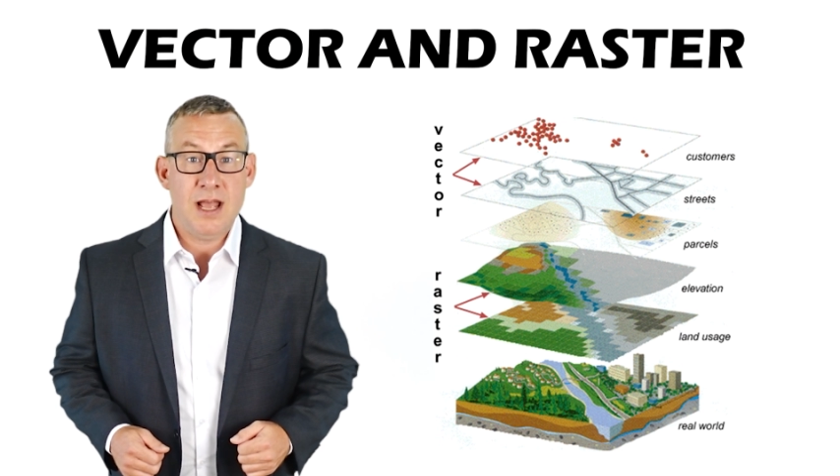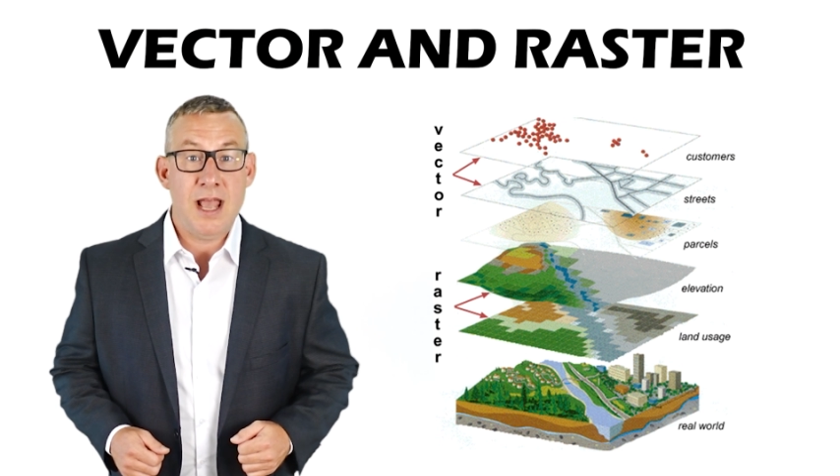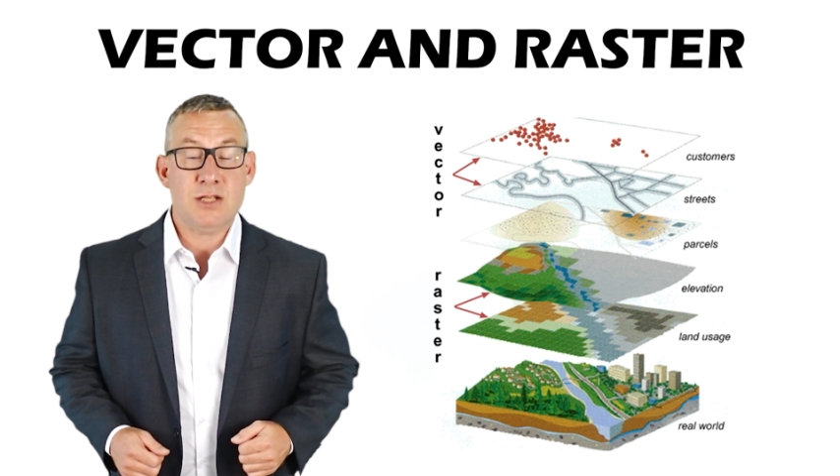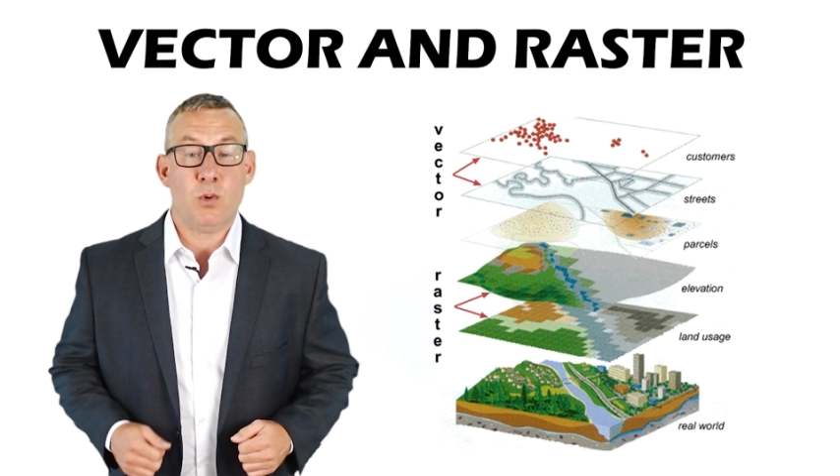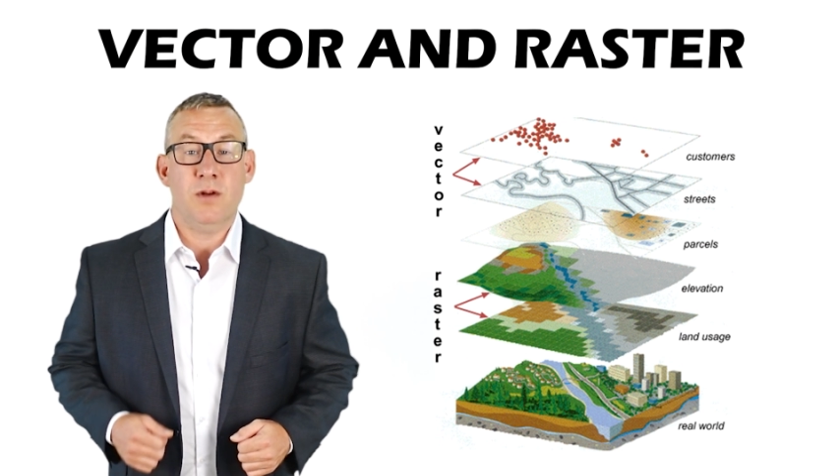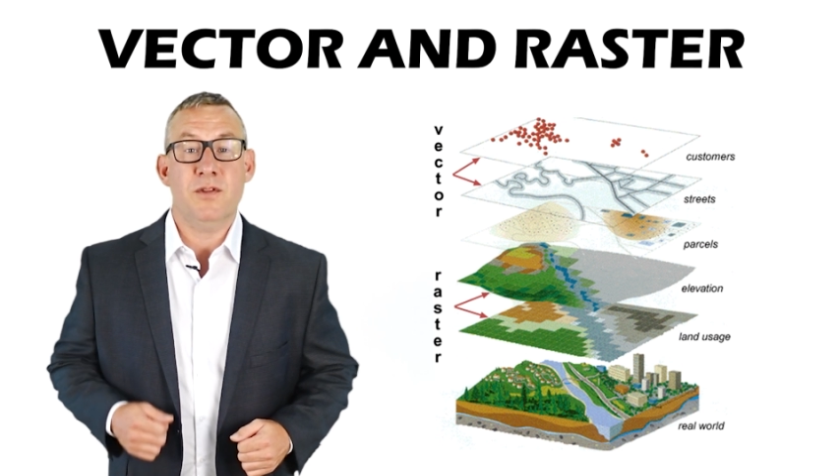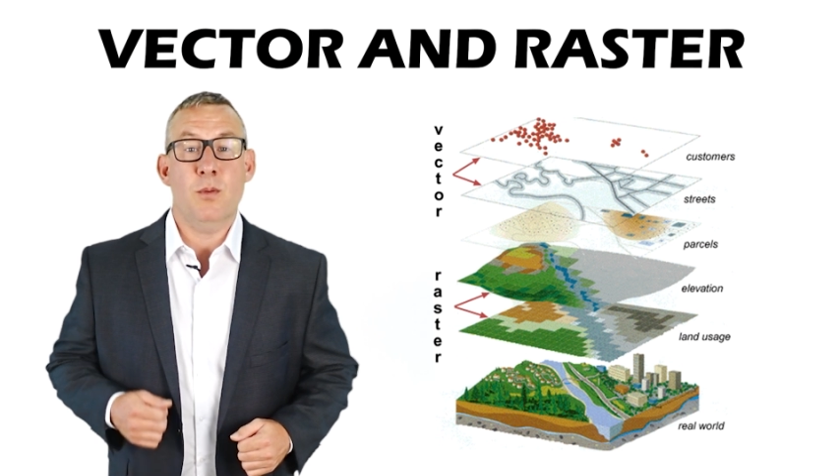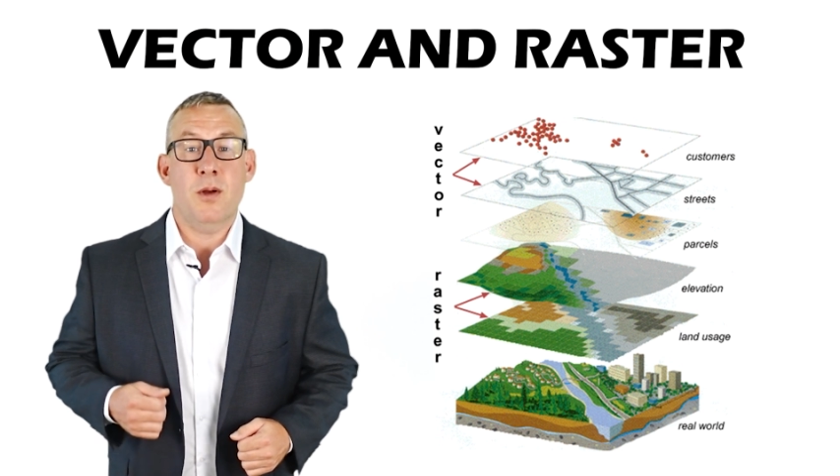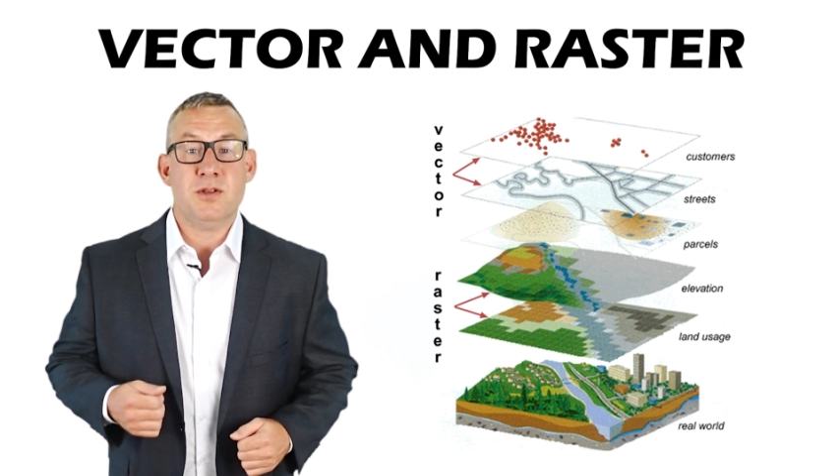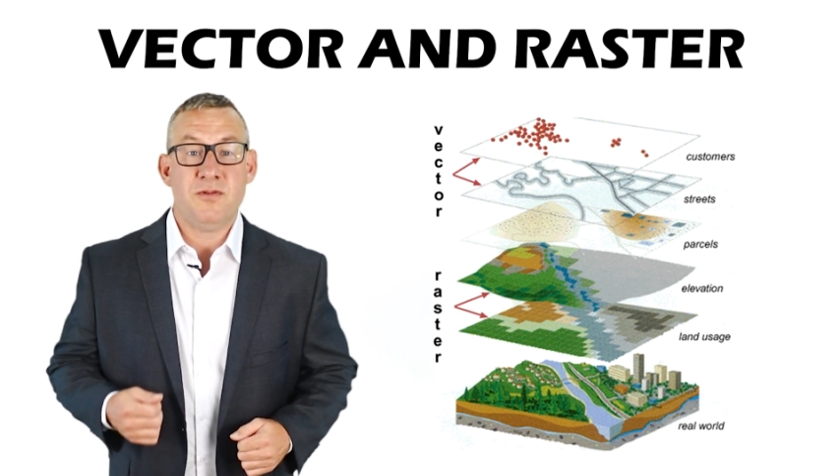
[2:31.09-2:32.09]
is one of the
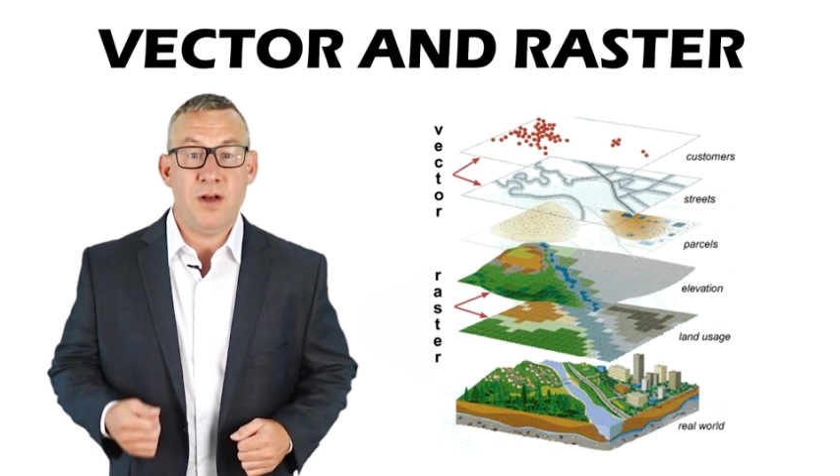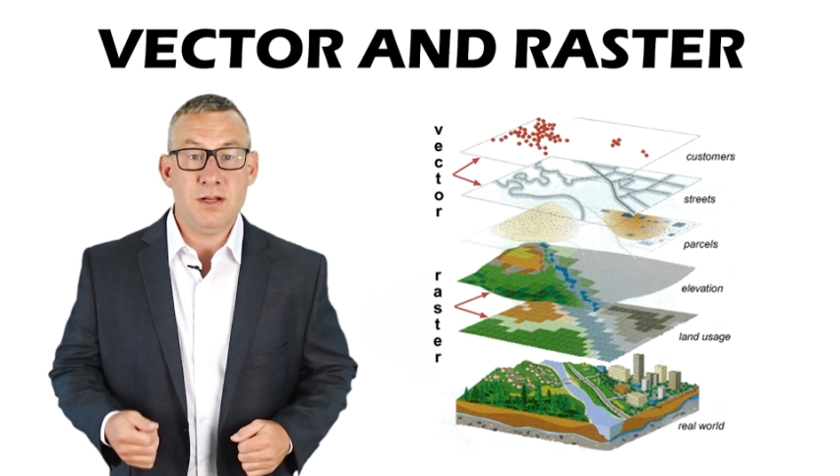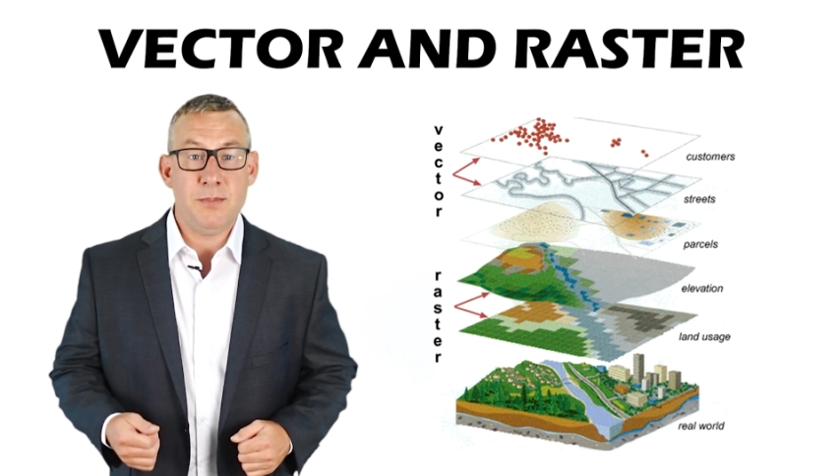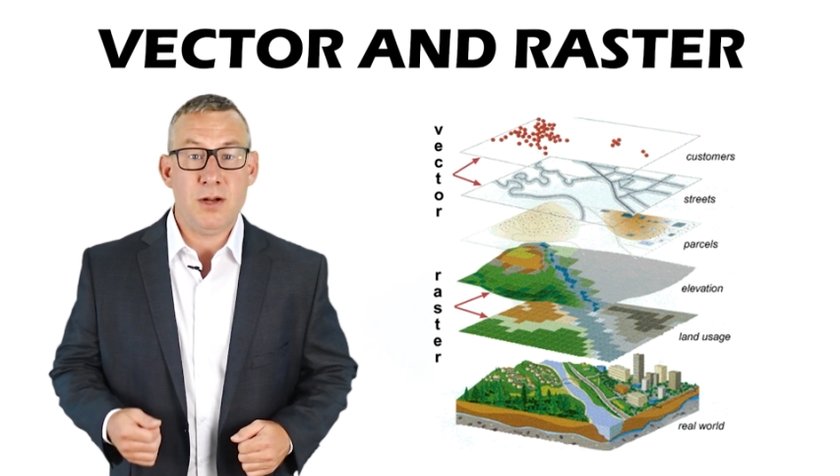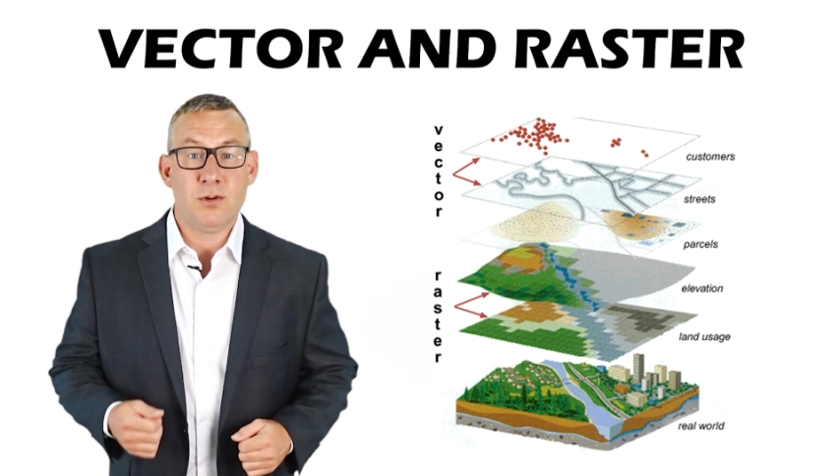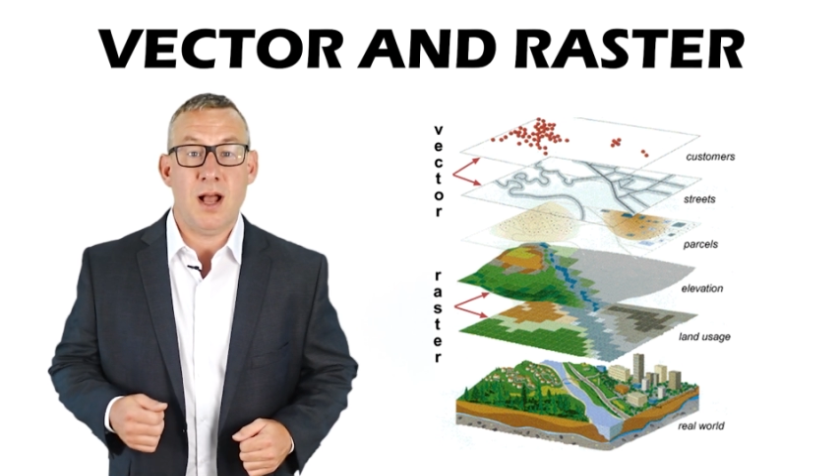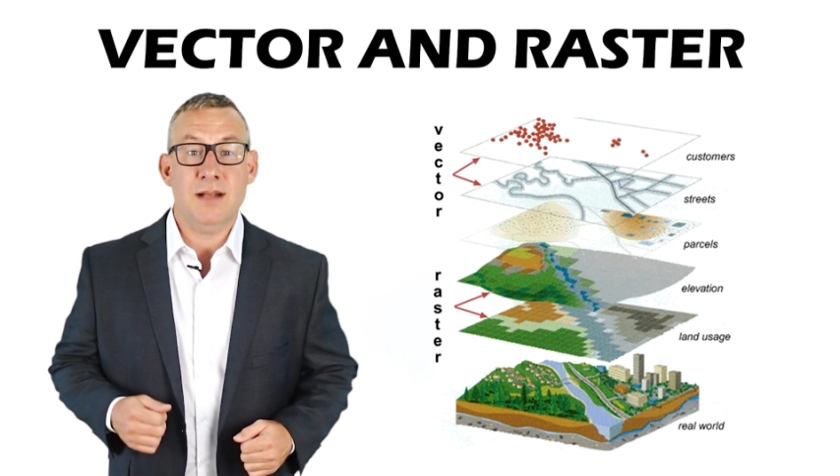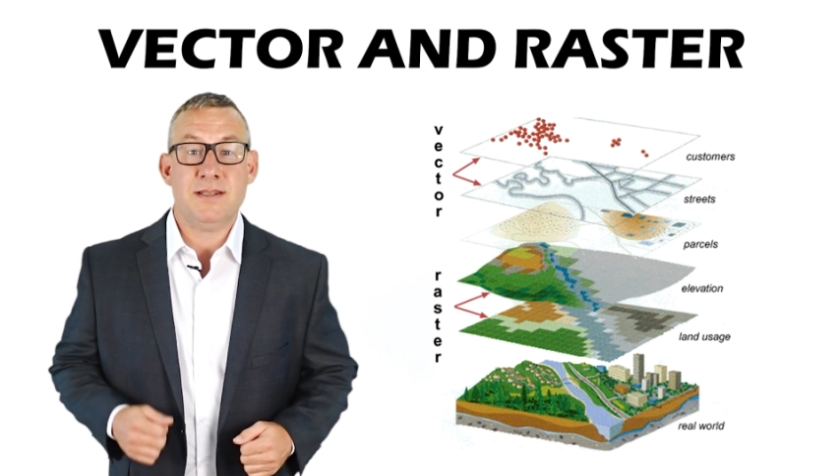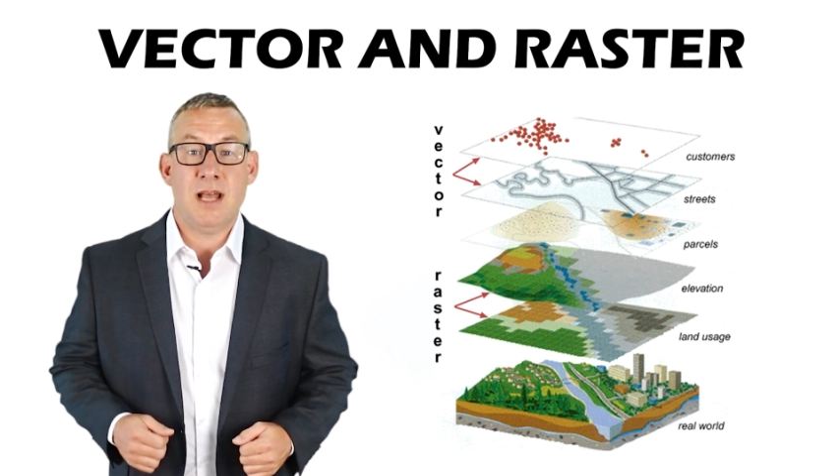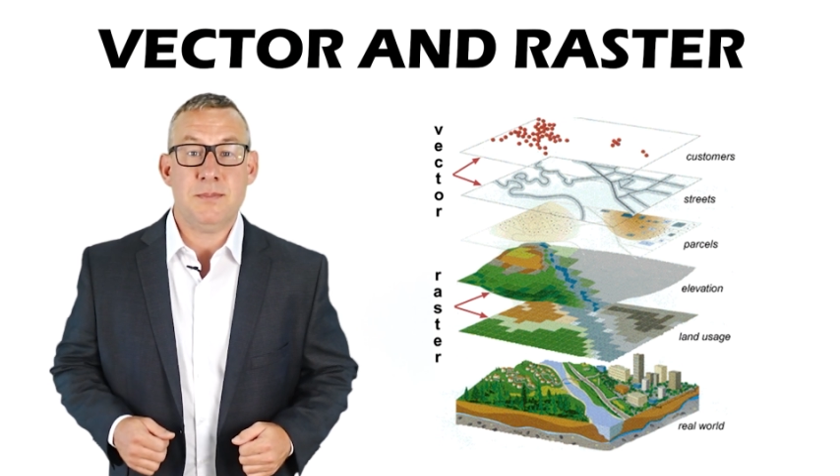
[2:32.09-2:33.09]
most fundamental
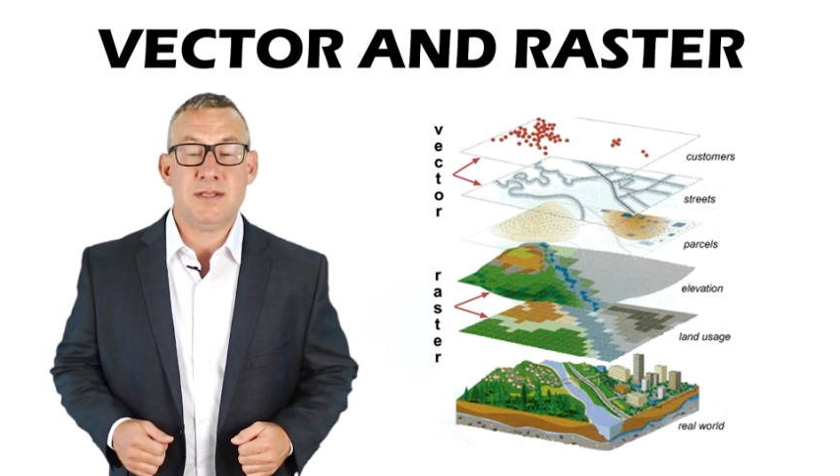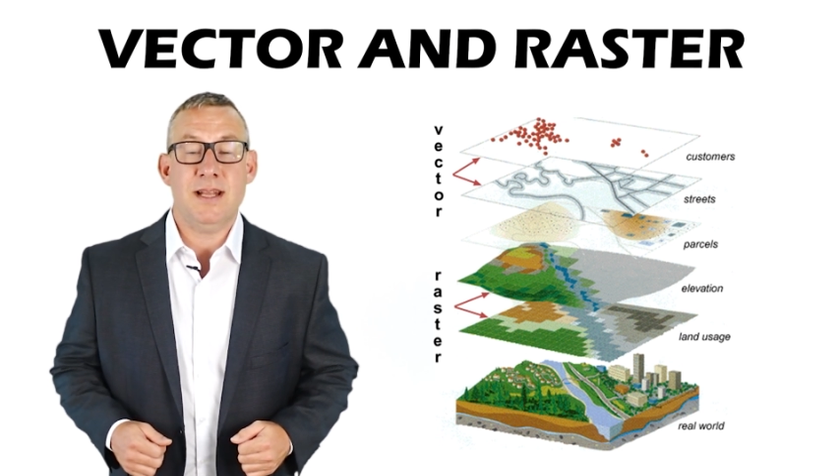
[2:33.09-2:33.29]
concepts